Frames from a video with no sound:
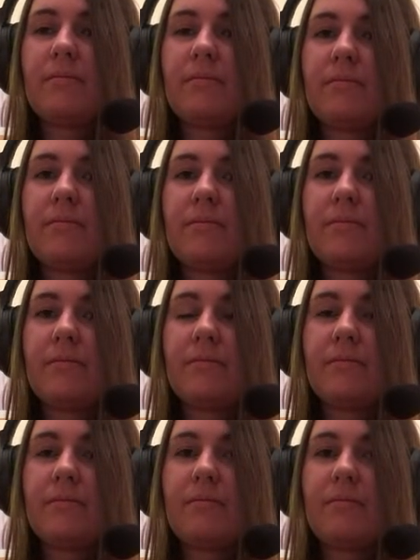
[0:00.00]
Yeah,
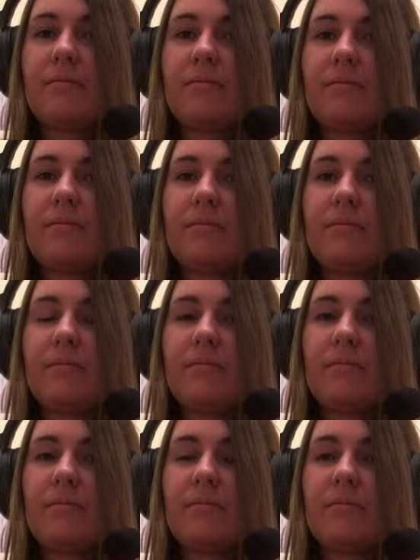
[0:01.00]
yes.
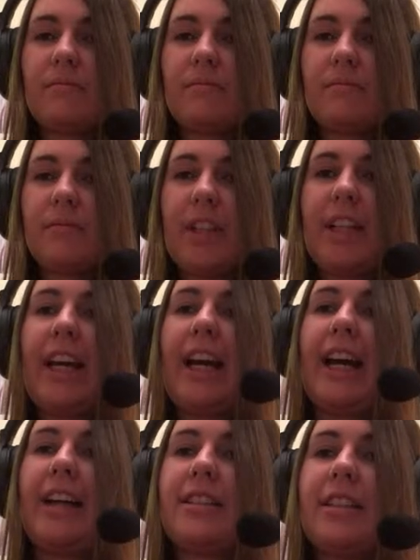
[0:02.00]
I thought
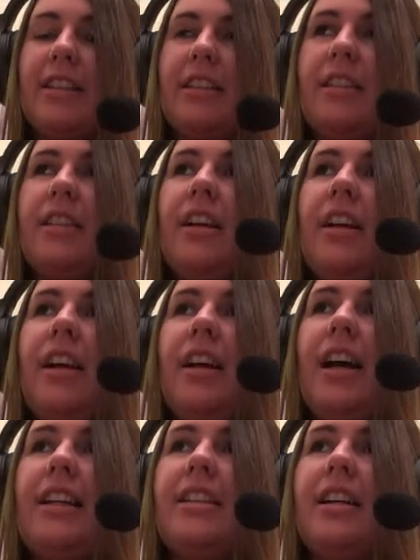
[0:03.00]
that was one of the
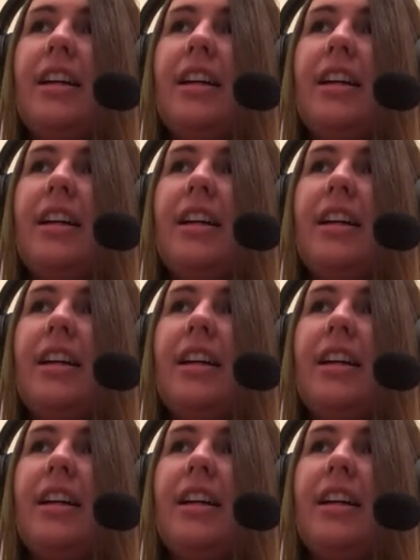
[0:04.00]
reasons that